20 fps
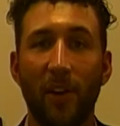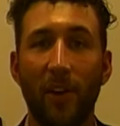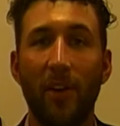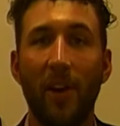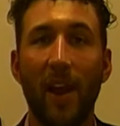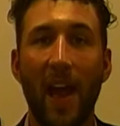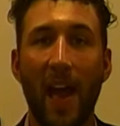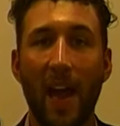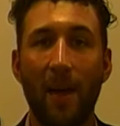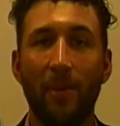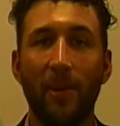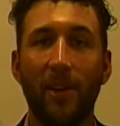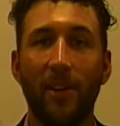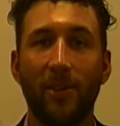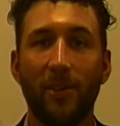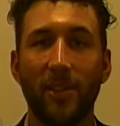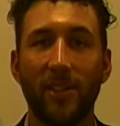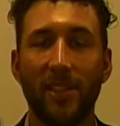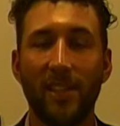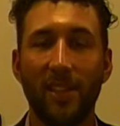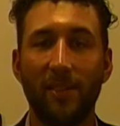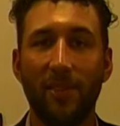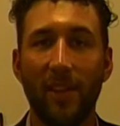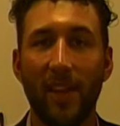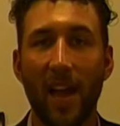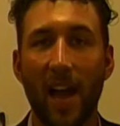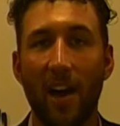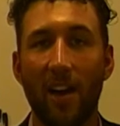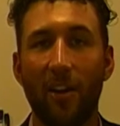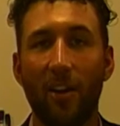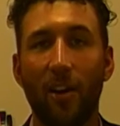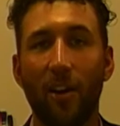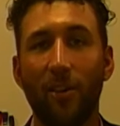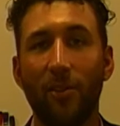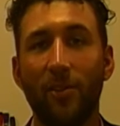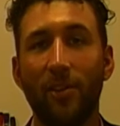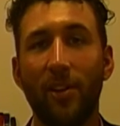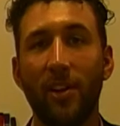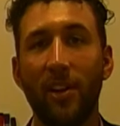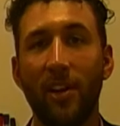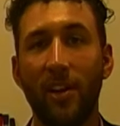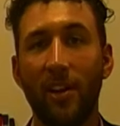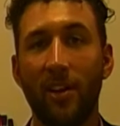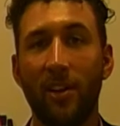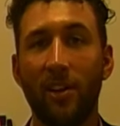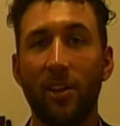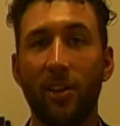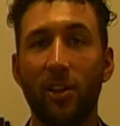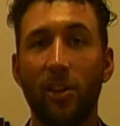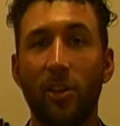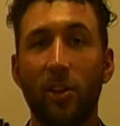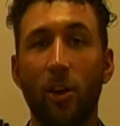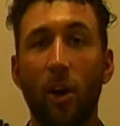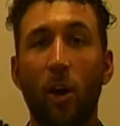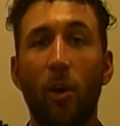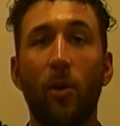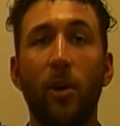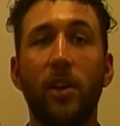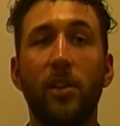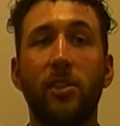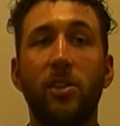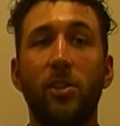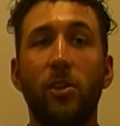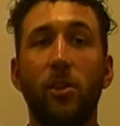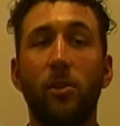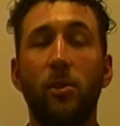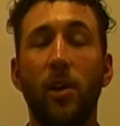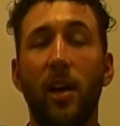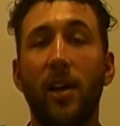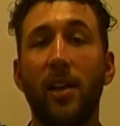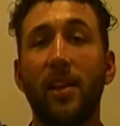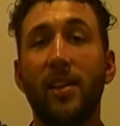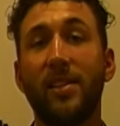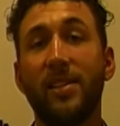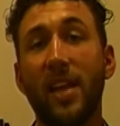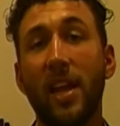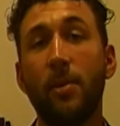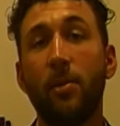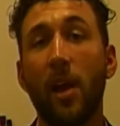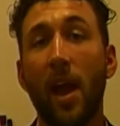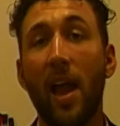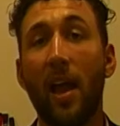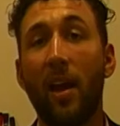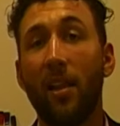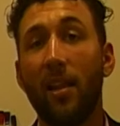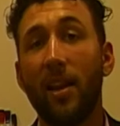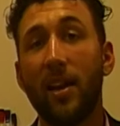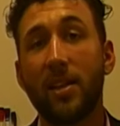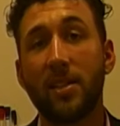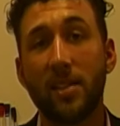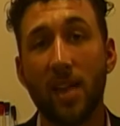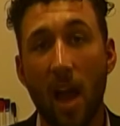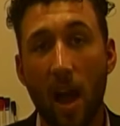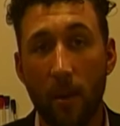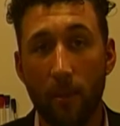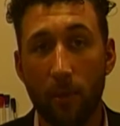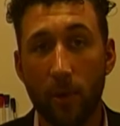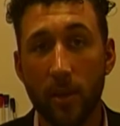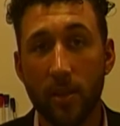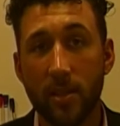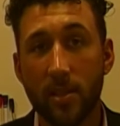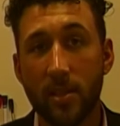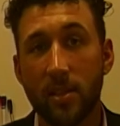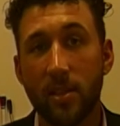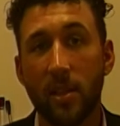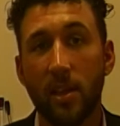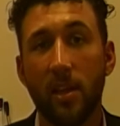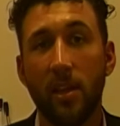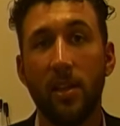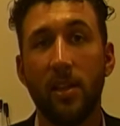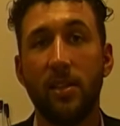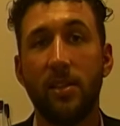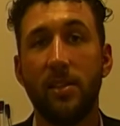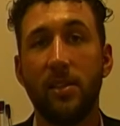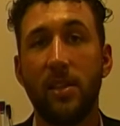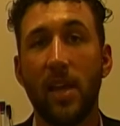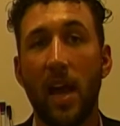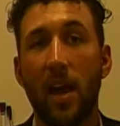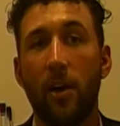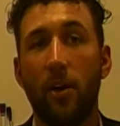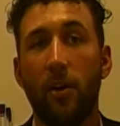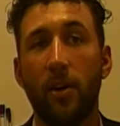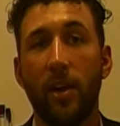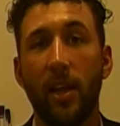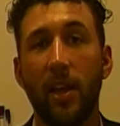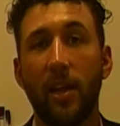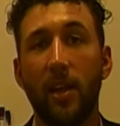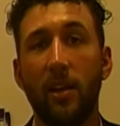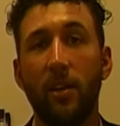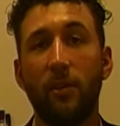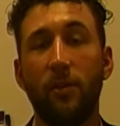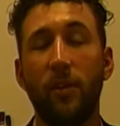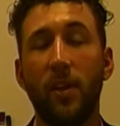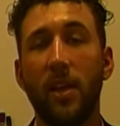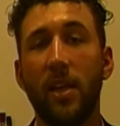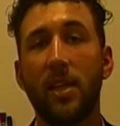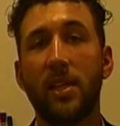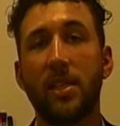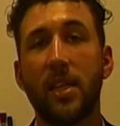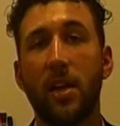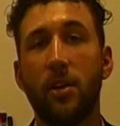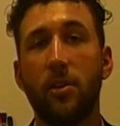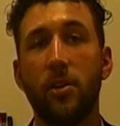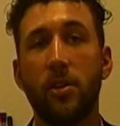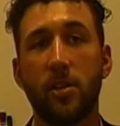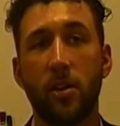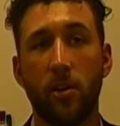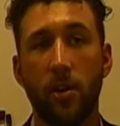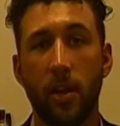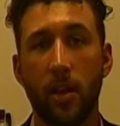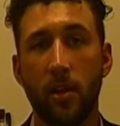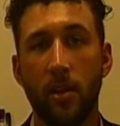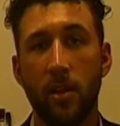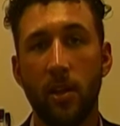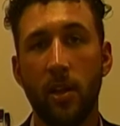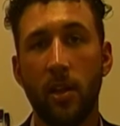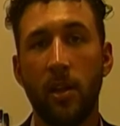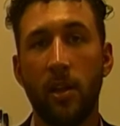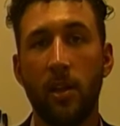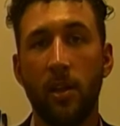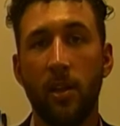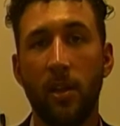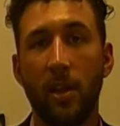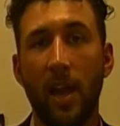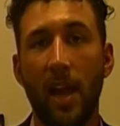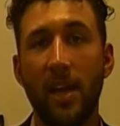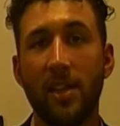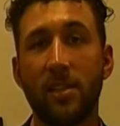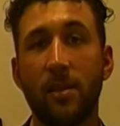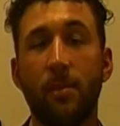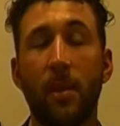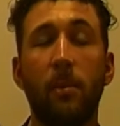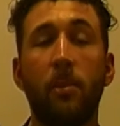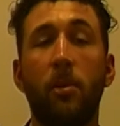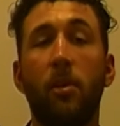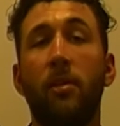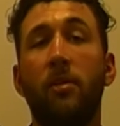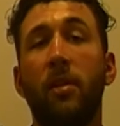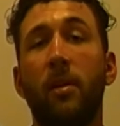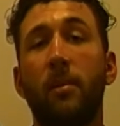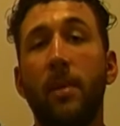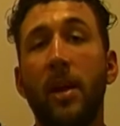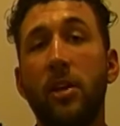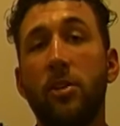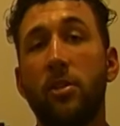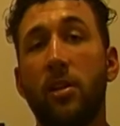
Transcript: very happy to receive the honor of going to the Sabre Analytics Conference down in Phoenix, Arizona, as a member of the